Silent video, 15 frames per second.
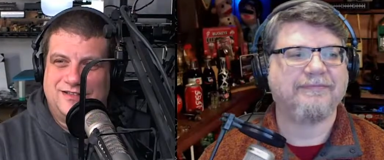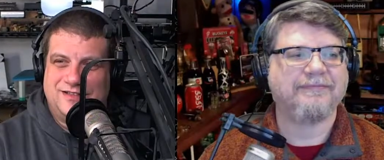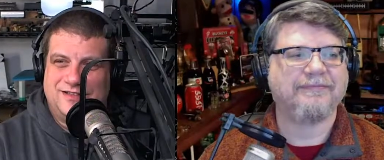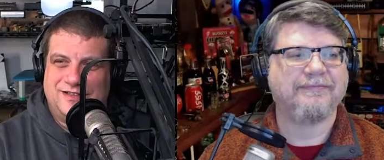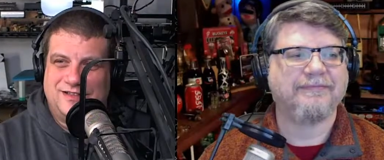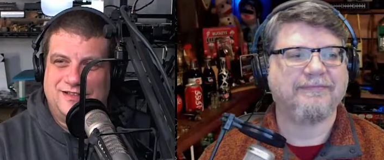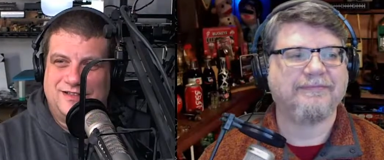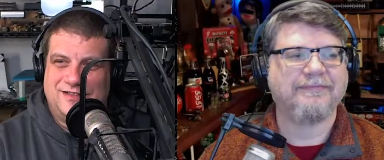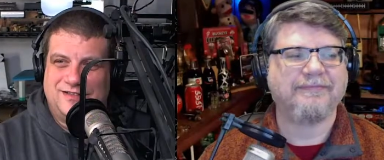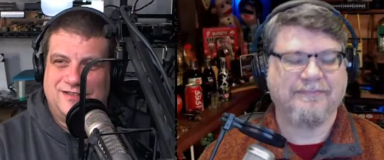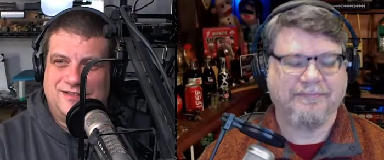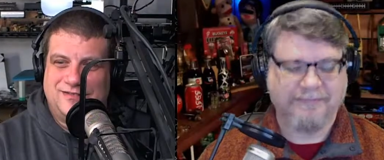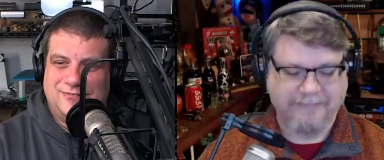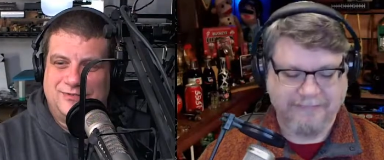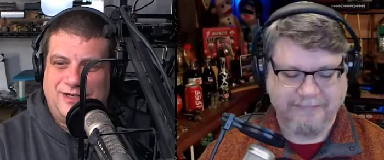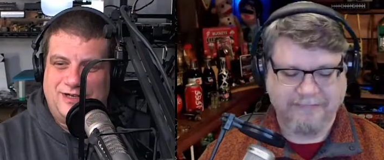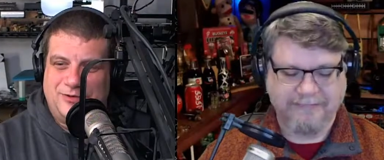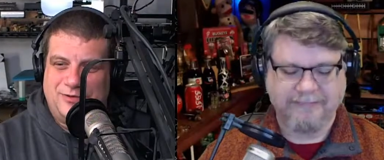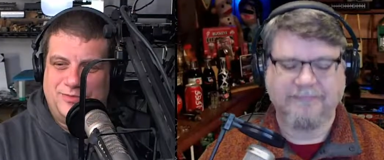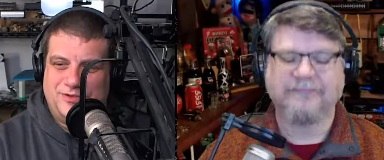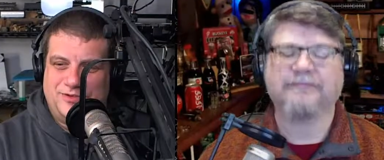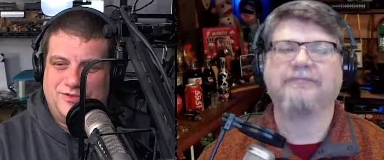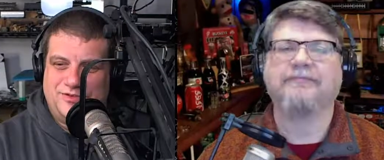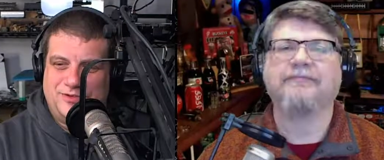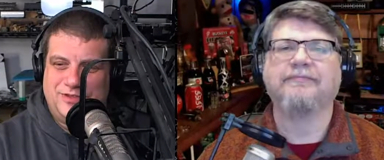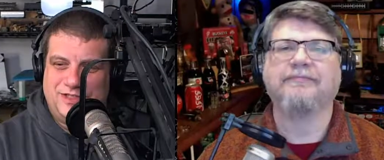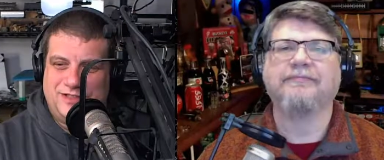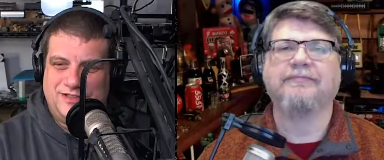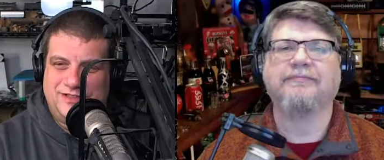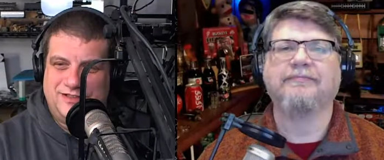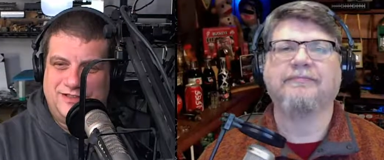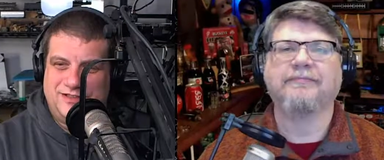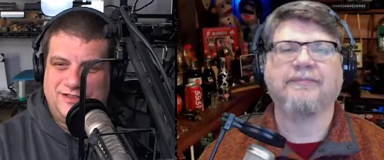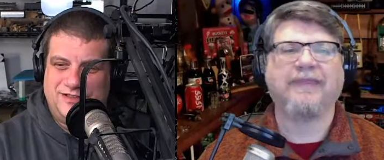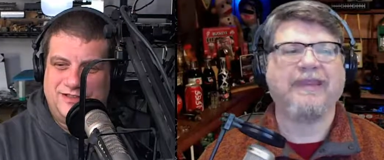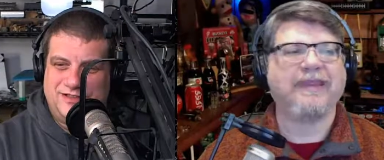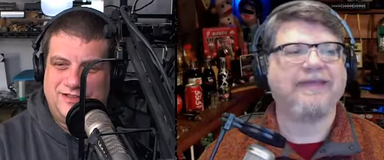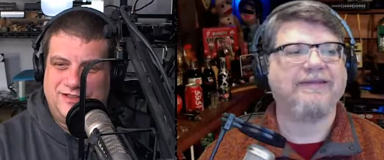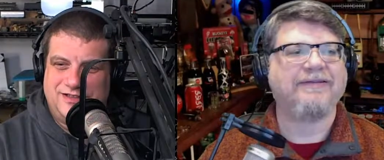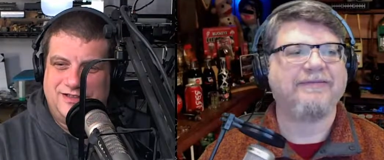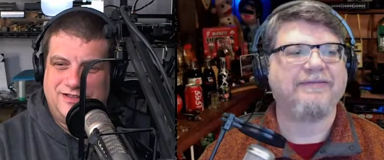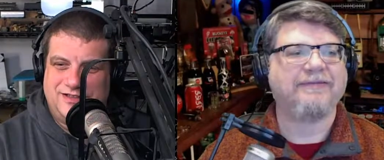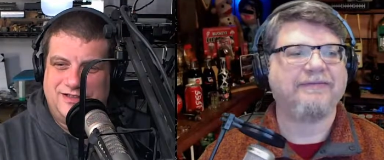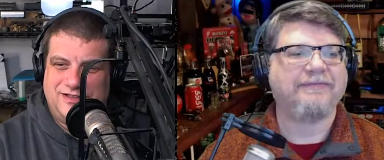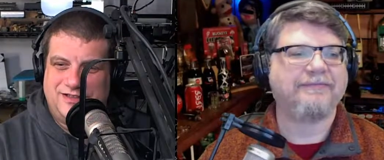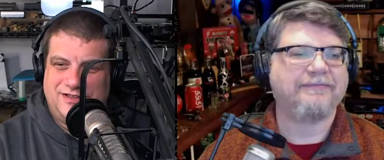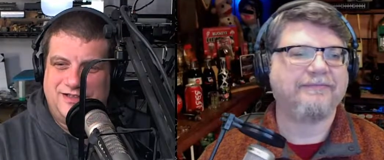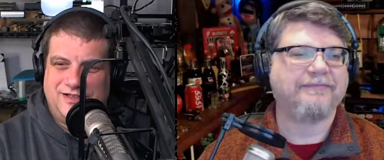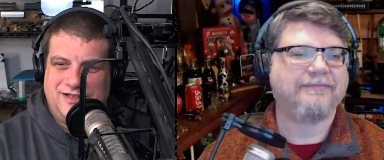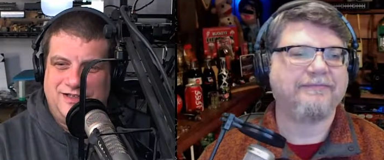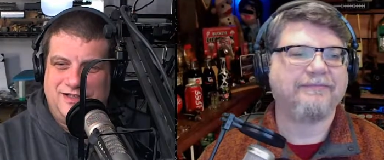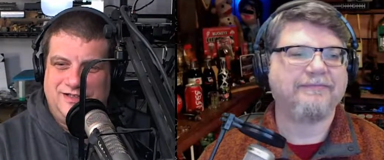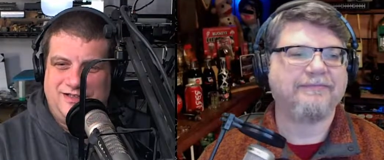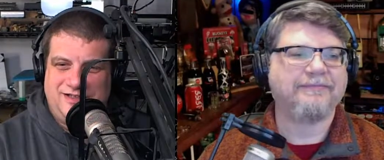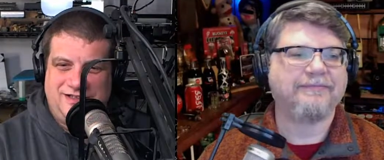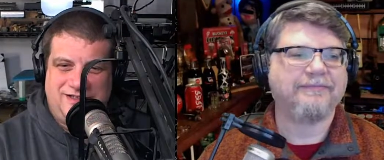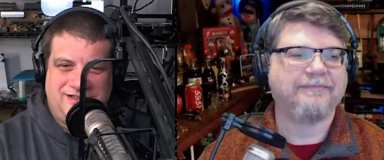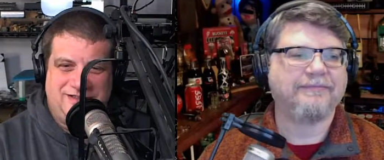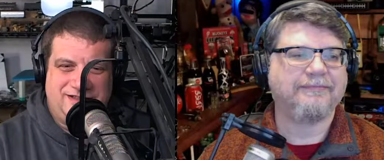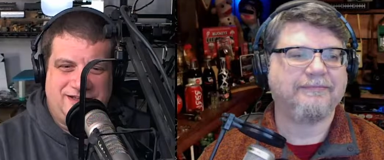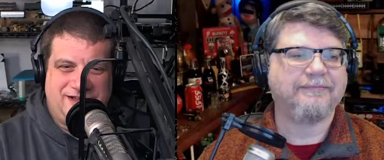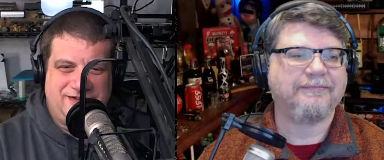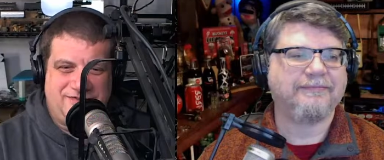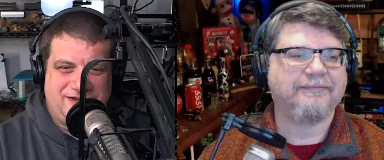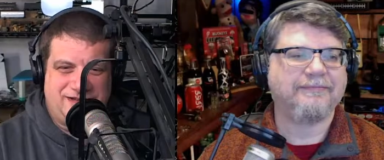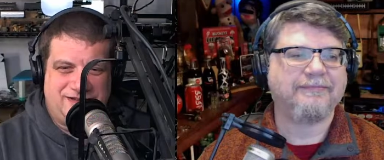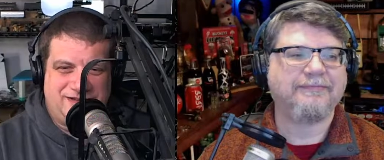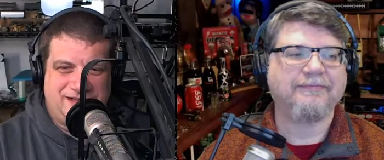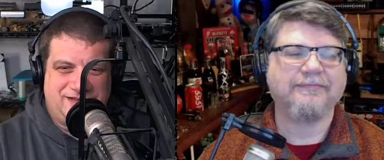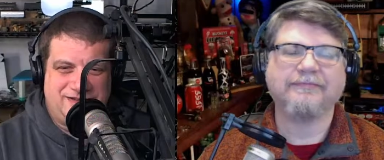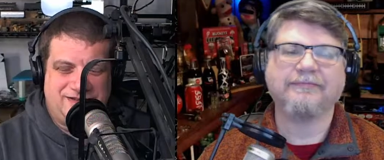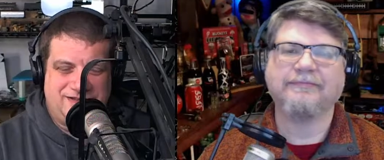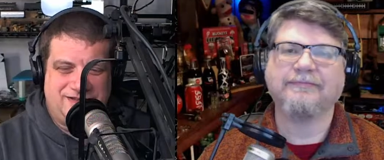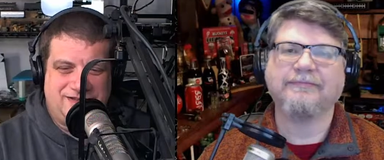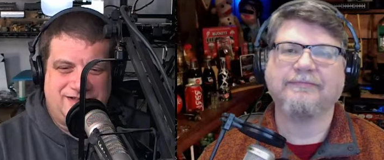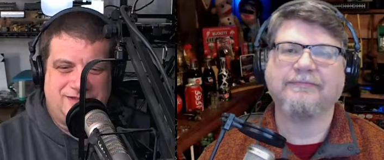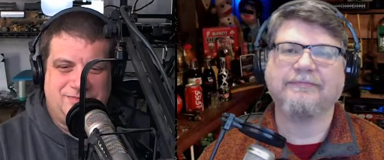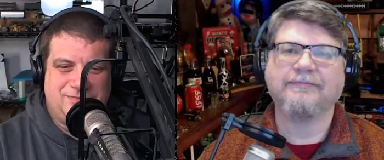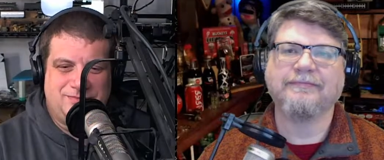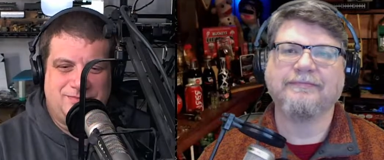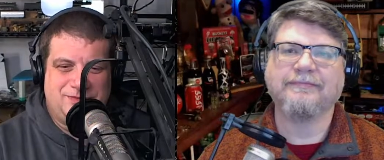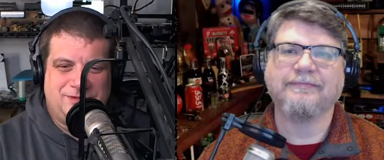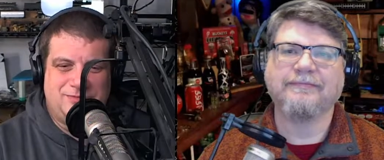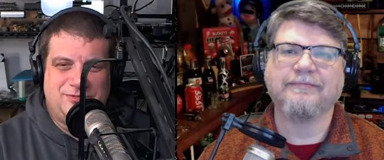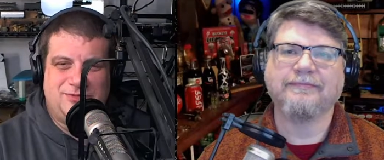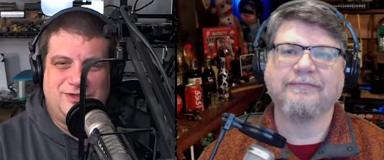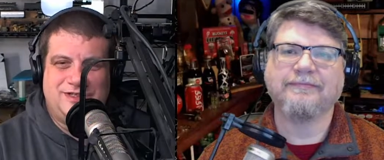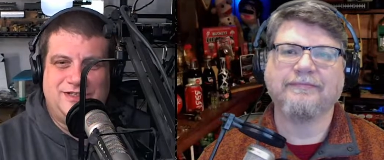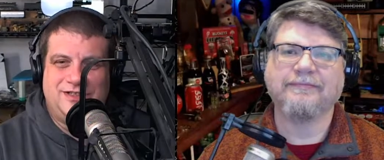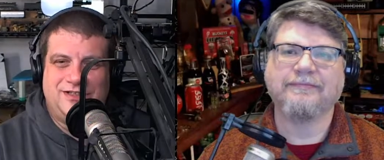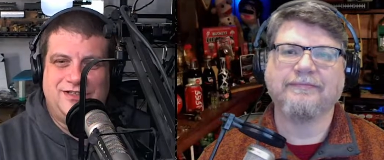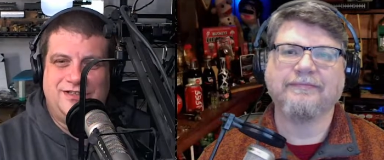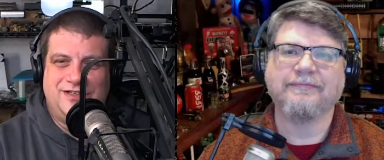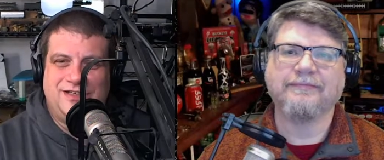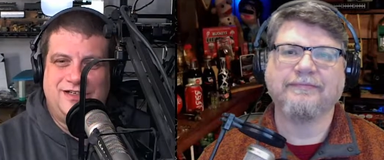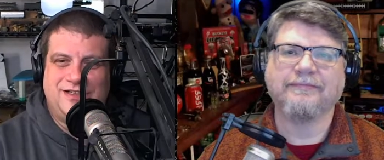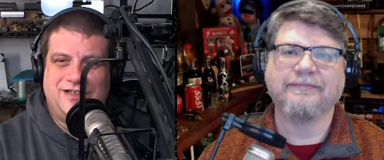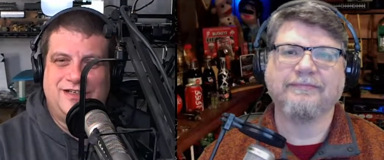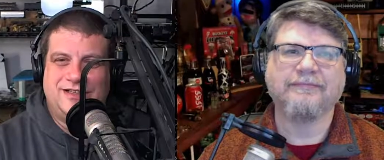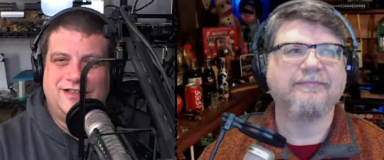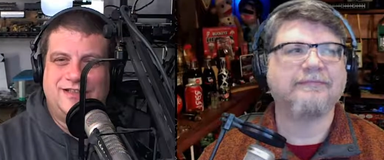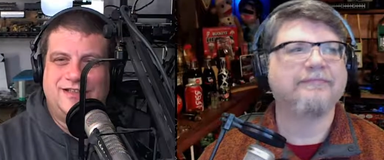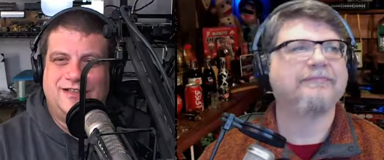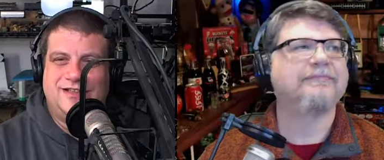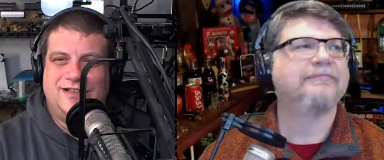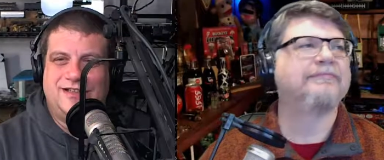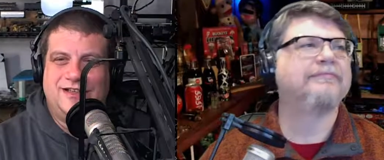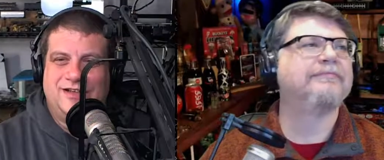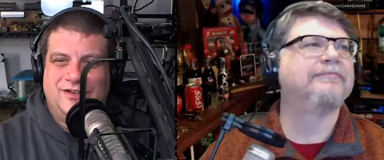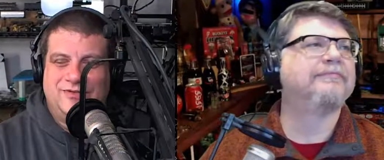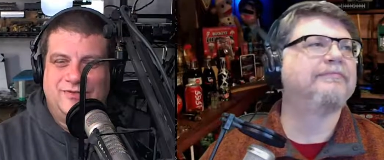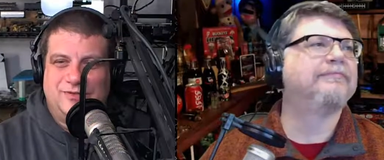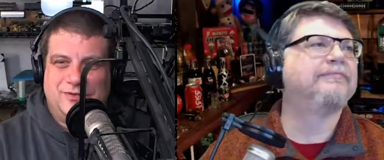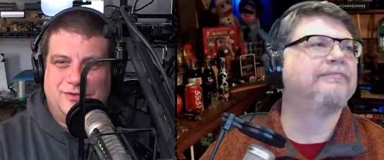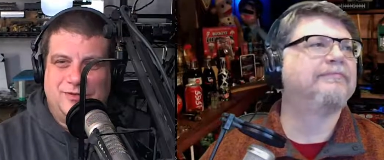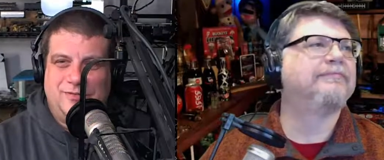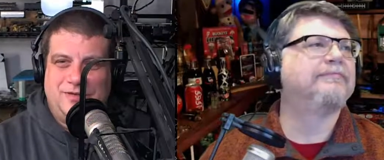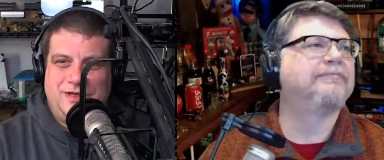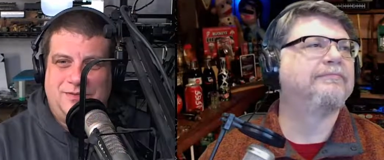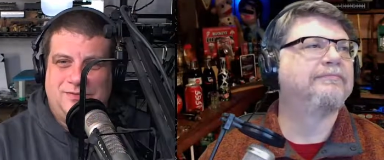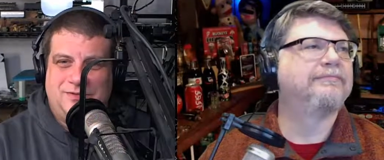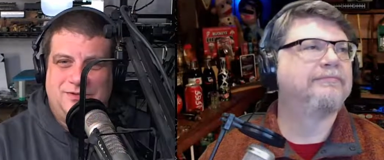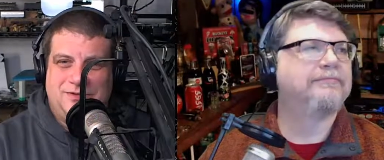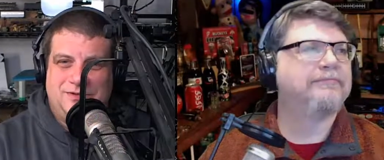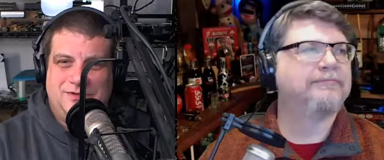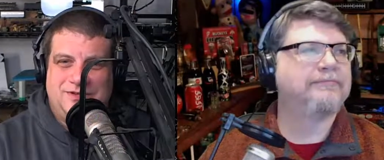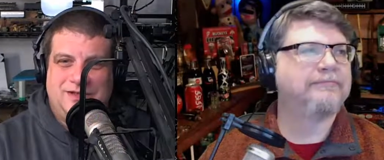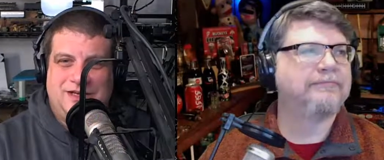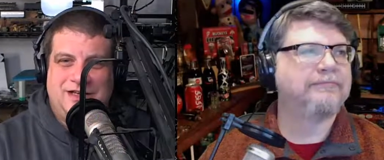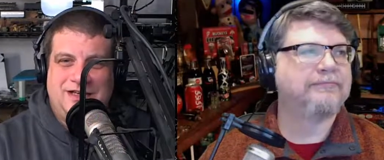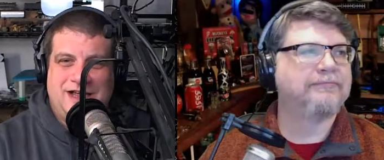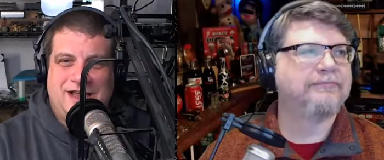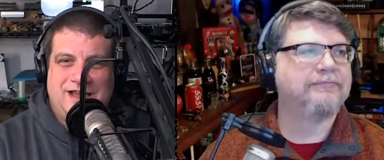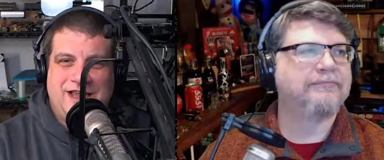Speaker 1: uh, radio observatory. Yes. Yes, I've got that uh, prepped right here, and for the people who I